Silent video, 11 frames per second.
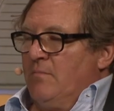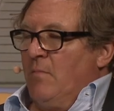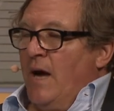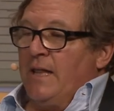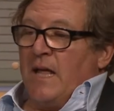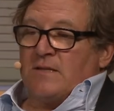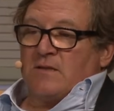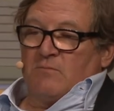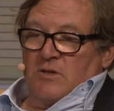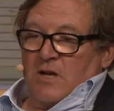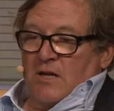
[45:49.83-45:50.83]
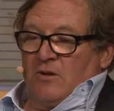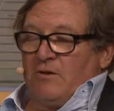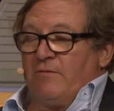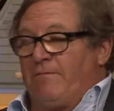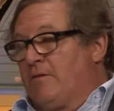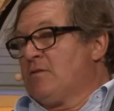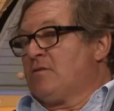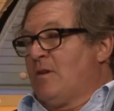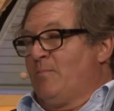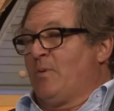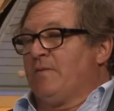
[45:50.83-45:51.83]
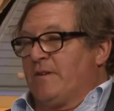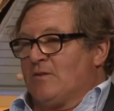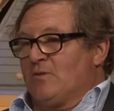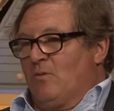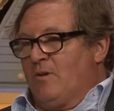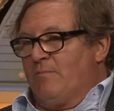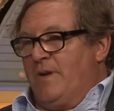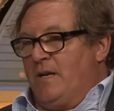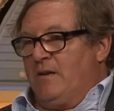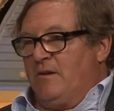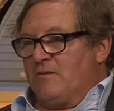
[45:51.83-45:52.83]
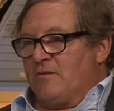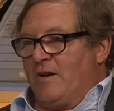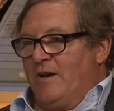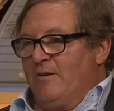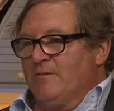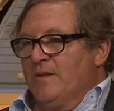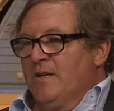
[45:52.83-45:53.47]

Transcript: my lesson, which I learned first on Perfect Storm many years ago,